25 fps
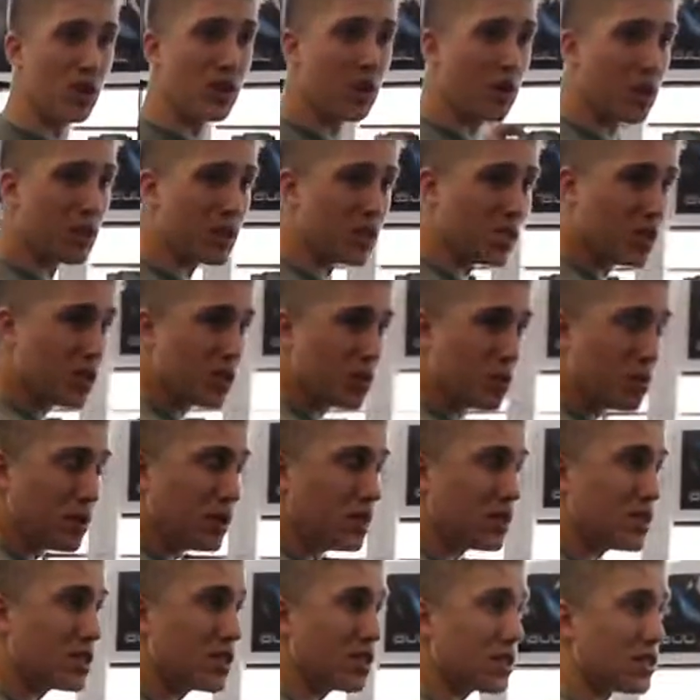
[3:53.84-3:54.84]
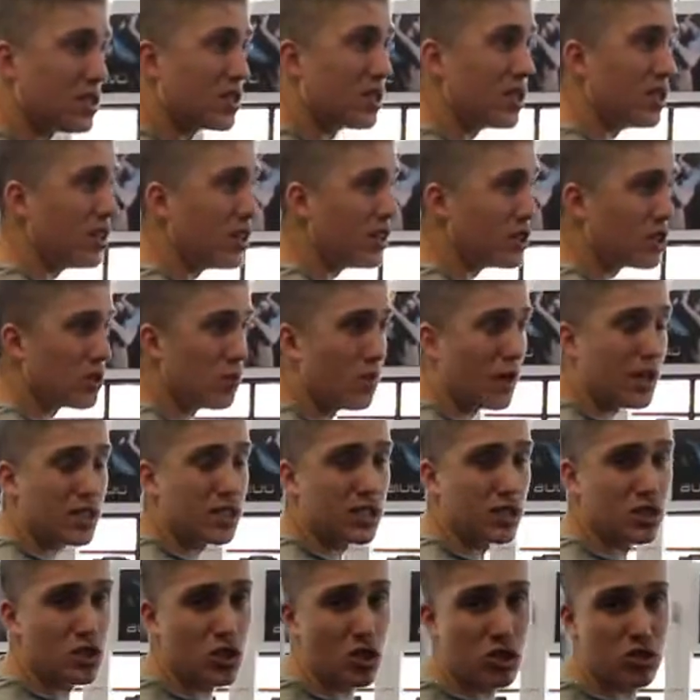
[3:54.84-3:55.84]
know what DTP is, it's a
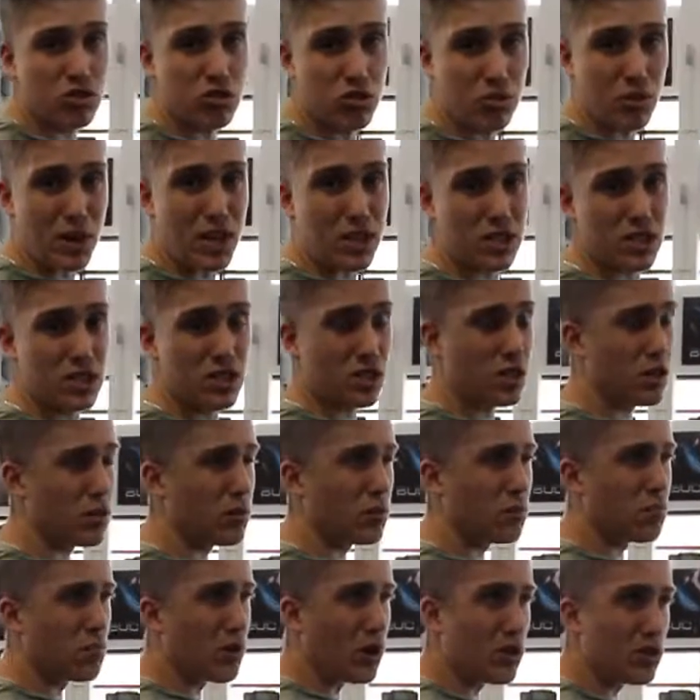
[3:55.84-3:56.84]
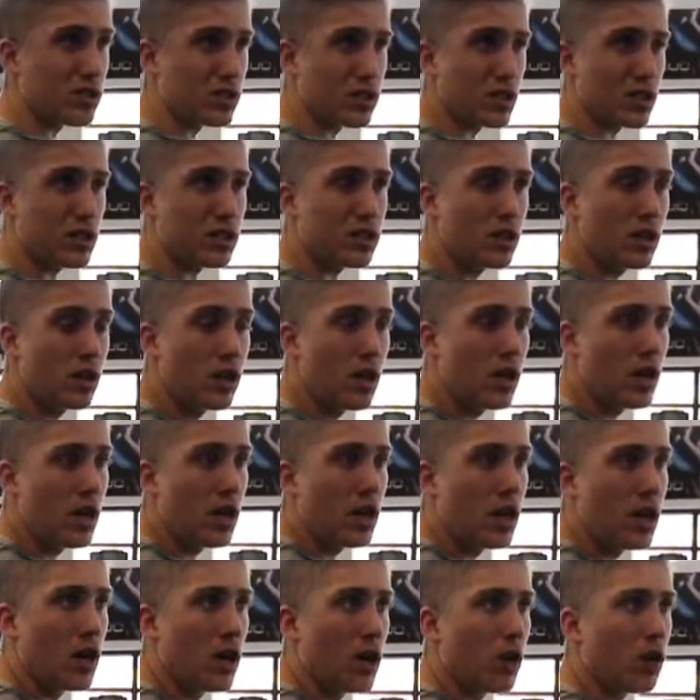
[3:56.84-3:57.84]
dramatic transformation process,
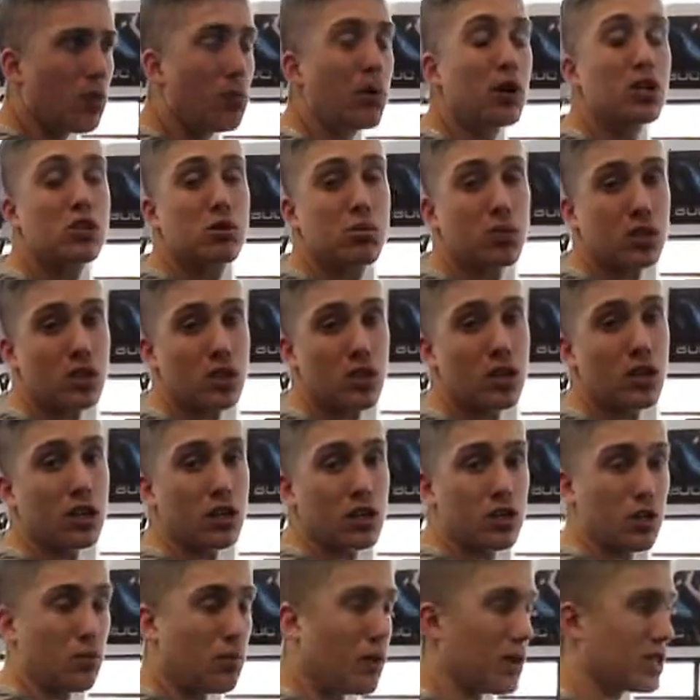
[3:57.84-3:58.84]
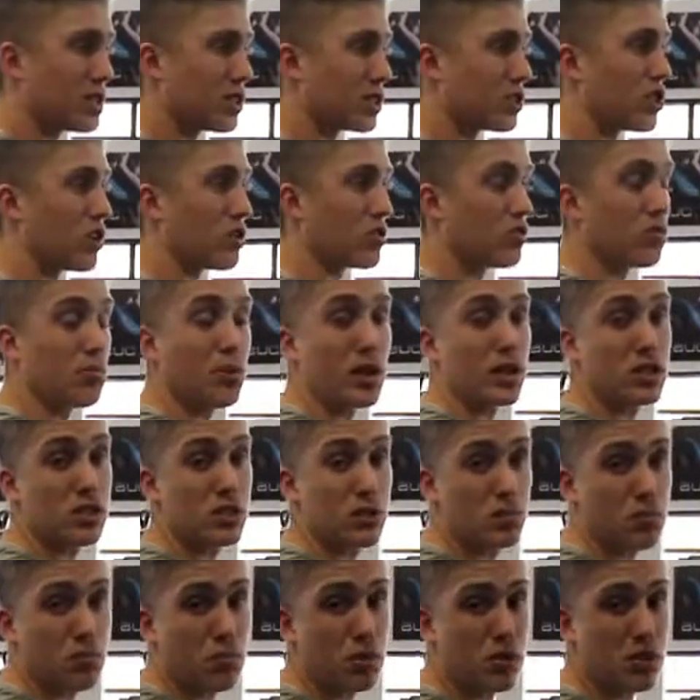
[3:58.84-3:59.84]
or principle, sorry, dramatic
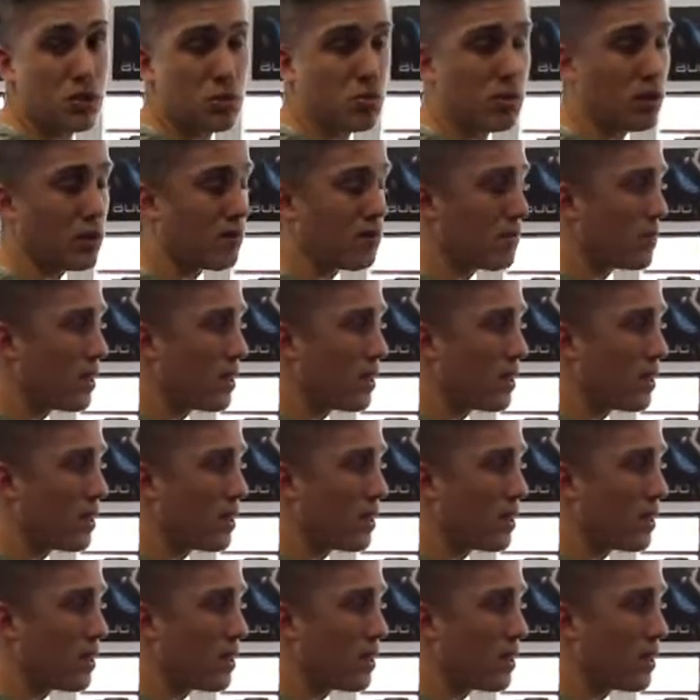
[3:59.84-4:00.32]
transformation principle.